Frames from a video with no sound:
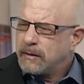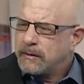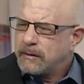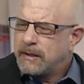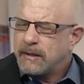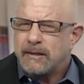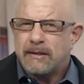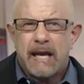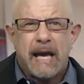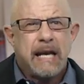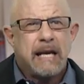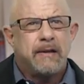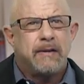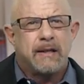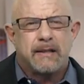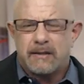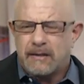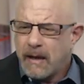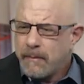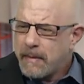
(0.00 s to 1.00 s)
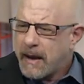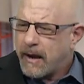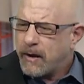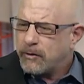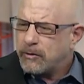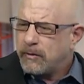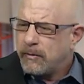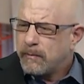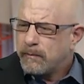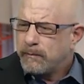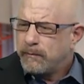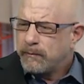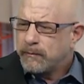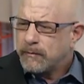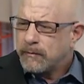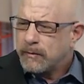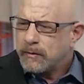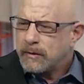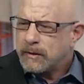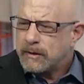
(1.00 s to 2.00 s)
decided that somehow
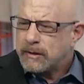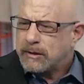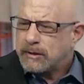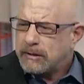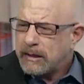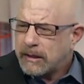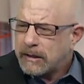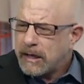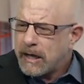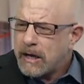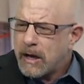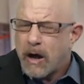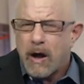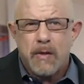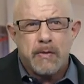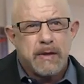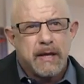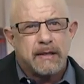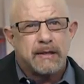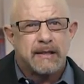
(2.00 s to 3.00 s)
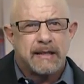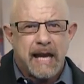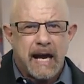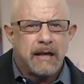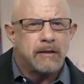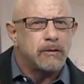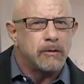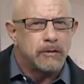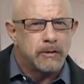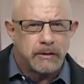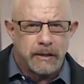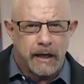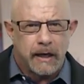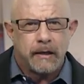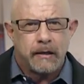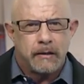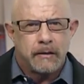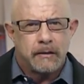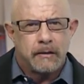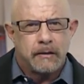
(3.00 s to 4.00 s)
sucking on this cancer
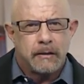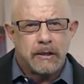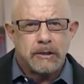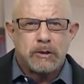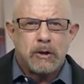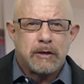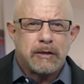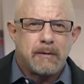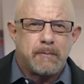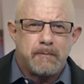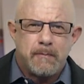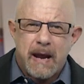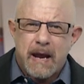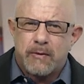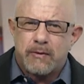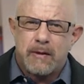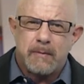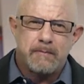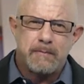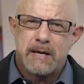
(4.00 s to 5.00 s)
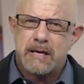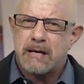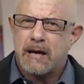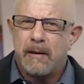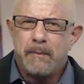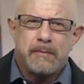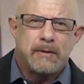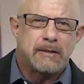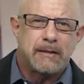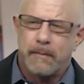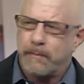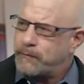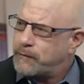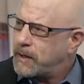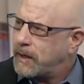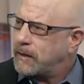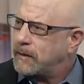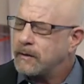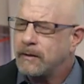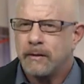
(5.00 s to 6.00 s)
stick is going to make them become
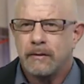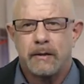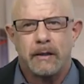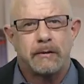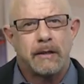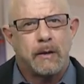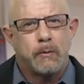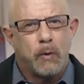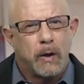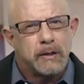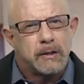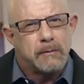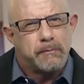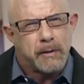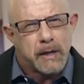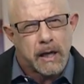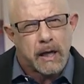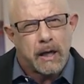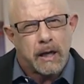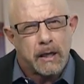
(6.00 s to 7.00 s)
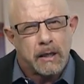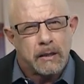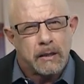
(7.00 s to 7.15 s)
something that they want to be?